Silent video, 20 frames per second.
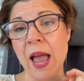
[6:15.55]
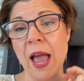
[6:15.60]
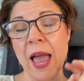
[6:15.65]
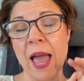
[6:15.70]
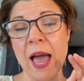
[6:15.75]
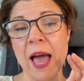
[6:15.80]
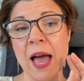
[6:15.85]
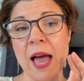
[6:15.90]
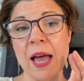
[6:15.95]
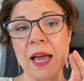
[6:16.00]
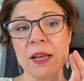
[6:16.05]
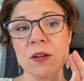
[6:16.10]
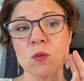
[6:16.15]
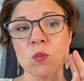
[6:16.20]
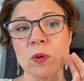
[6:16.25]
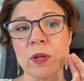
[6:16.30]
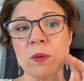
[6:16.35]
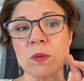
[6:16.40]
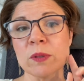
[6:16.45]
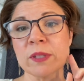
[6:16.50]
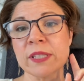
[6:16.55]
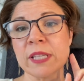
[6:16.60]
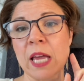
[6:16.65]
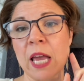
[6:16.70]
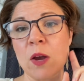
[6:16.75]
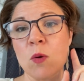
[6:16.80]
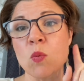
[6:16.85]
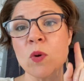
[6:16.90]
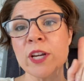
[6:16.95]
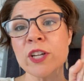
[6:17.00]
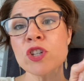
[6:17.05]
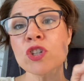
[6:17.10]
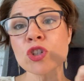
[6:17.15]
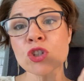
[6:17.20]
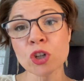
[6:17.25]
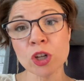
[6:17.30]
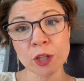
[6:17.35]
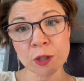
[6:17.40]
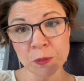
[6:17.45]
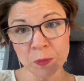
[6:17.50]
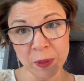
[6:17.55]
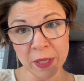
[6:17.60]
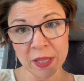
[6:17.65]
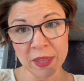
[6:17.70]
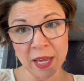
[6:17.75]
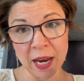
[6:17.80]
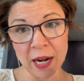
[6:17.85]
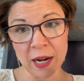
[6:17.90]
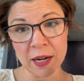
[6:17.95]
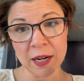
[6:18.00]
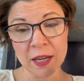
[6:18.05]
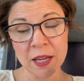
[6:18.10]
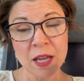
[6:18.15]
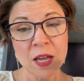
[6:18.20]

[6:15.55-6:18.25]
and we will say we should be there.